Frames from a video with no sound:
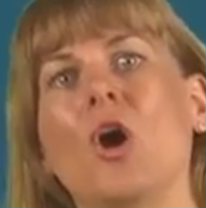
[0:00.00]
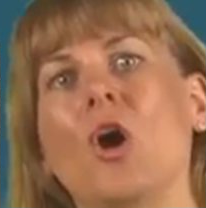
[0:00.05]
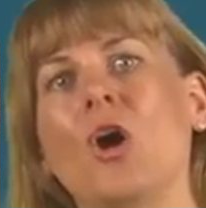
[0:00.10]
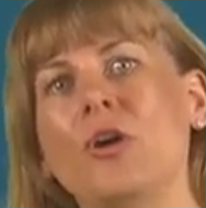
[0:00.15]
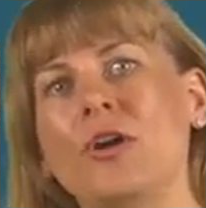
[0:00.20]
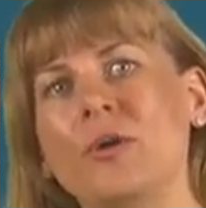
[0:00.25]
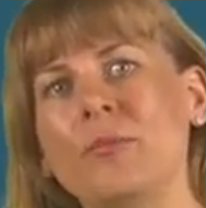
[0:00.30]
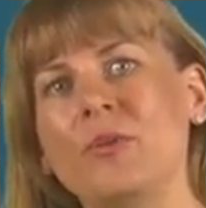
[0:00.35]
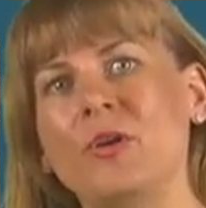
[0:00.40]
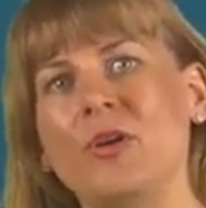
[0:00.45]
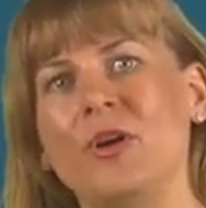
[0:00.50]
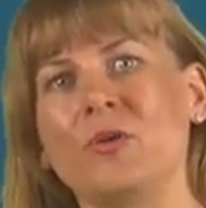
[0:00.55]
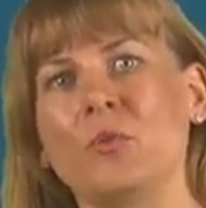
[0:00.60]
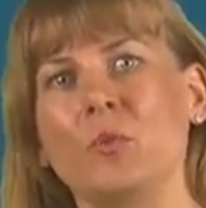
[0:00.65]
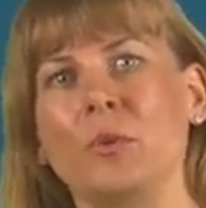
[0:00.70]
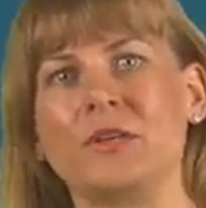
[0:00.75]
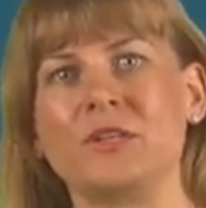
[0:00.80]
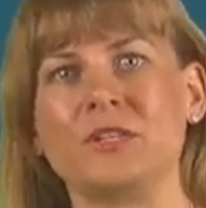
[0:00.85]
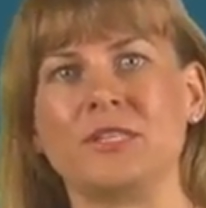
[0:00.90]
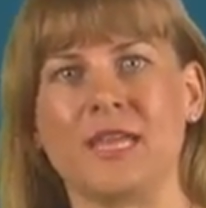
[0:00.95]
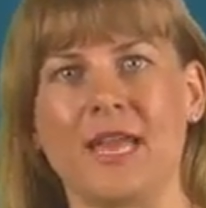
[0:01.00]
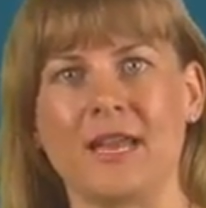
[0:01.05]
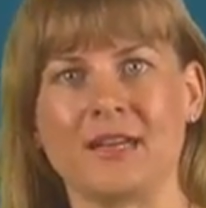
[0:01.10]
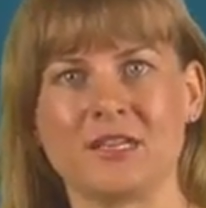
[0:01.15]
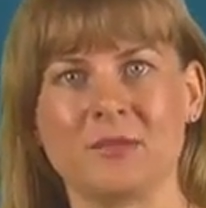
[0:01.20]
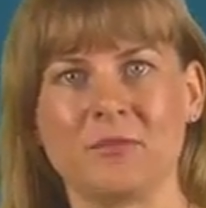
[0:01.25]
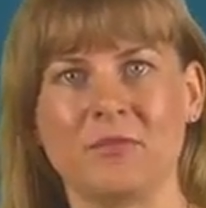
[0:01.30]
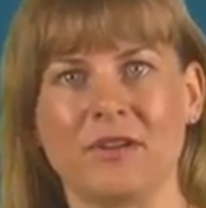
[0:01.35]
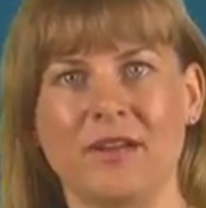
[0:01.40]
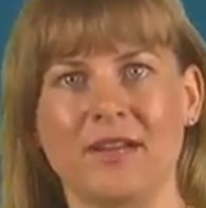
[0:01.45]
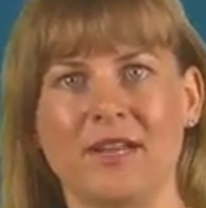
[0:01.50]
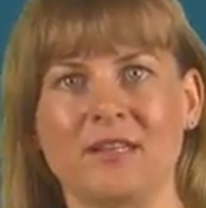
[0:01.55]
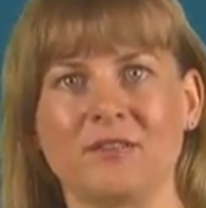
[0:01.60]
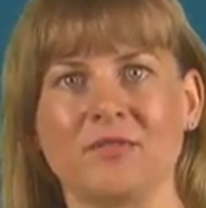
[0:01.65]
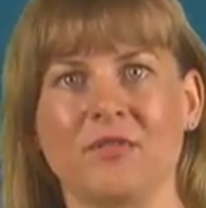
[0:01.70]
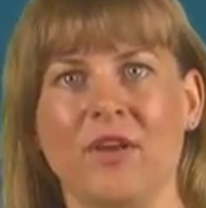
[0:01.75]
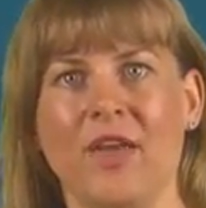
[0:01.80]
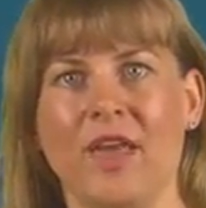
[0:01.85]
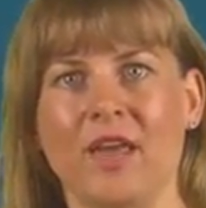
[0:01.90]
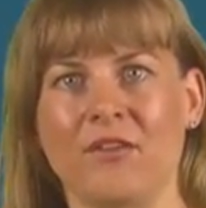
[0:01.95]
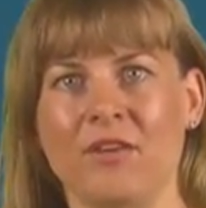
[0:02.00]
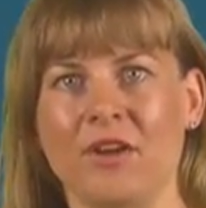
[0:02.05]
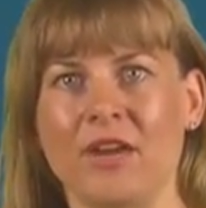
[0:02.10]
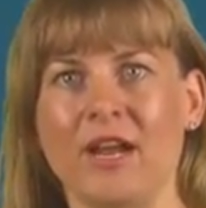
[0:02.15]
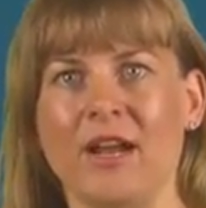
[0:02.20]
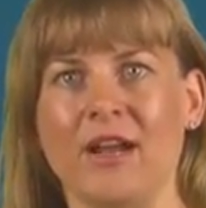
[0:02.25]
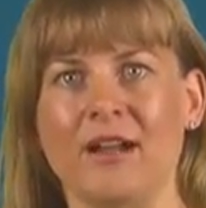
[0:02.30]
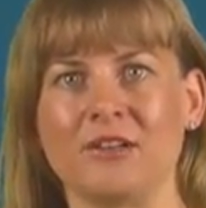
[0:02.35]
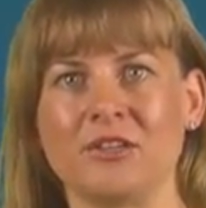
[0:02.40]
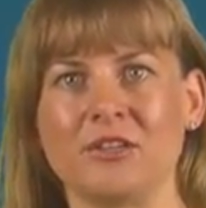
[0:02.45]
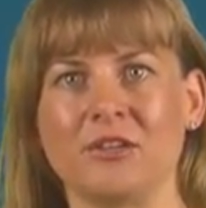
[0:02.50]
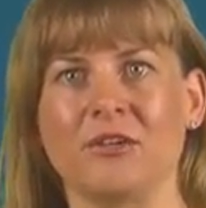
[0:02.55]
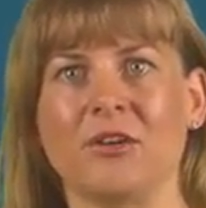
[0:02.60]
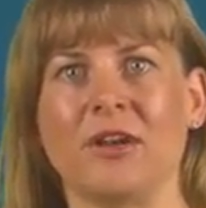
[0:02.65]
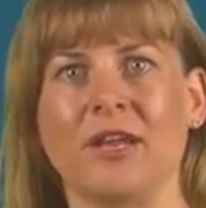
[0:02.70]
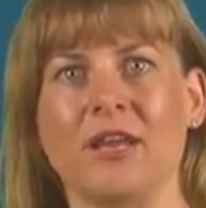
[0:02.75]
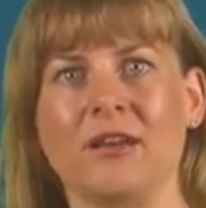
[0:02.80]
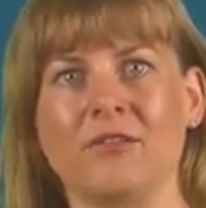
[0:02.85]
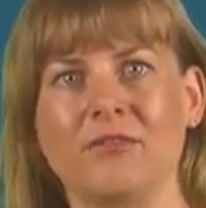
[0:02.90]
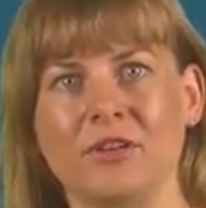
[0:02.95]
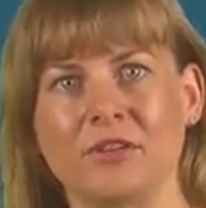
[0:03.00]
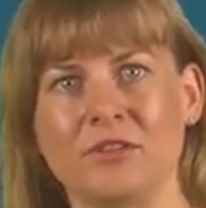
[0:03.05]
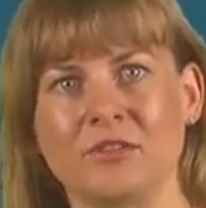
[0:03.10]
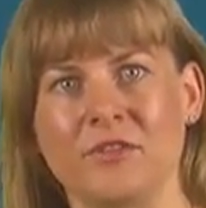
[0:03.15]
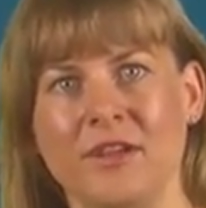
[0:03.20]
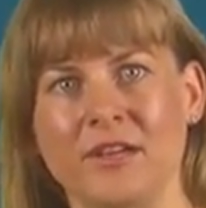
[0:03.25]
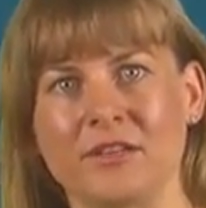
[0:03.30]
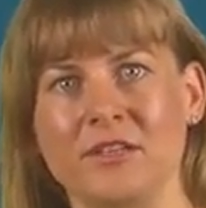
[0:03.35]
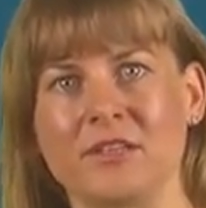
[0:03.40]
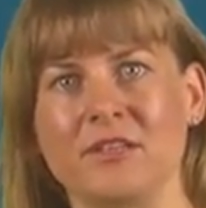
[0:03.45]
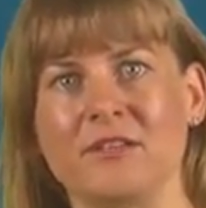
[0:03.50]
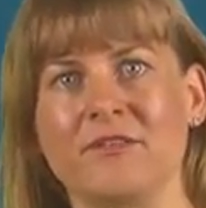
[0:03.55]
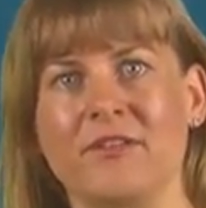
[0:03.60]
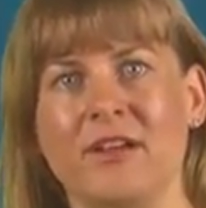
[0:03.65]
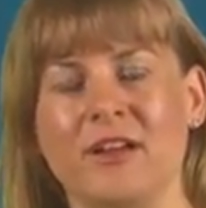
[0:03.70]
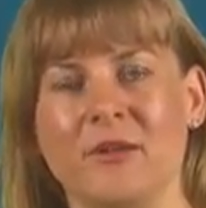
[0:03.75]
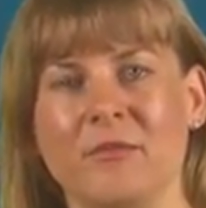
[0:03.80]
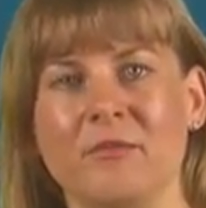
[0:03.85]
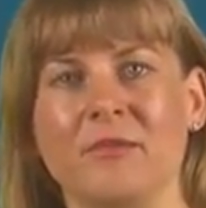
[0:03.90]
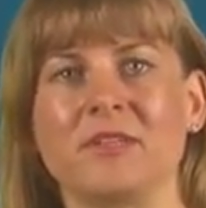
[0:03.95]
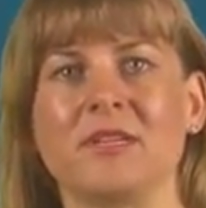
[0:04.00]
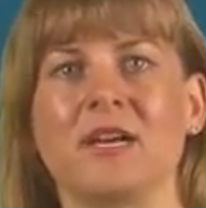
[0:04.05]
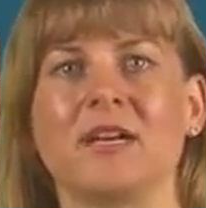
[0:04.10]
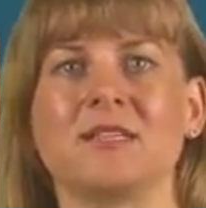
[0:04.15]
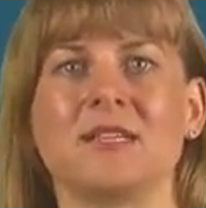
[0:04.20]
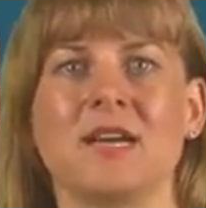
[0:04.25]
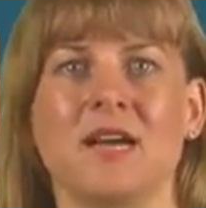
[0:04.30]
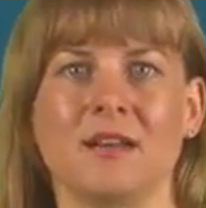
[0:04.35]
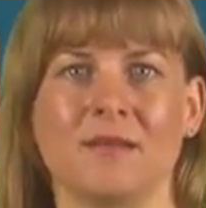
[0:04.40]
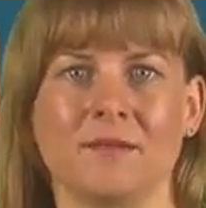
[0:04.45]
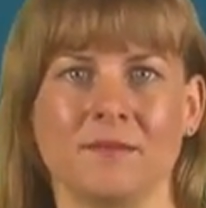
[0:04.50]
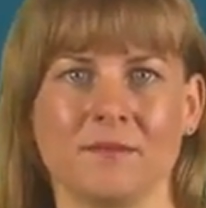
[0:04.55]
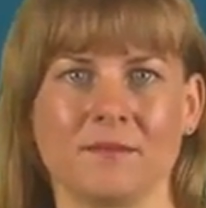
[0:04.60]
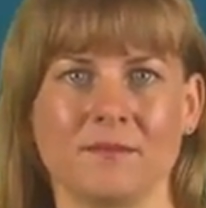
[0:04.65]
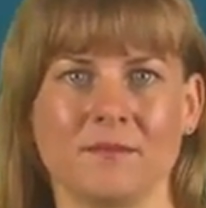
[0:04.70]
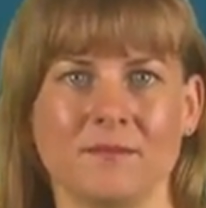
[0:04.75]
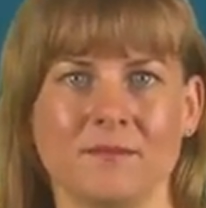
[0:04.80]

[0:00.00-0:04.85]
or upon which sector plans for agriculture or infrastructure development are done.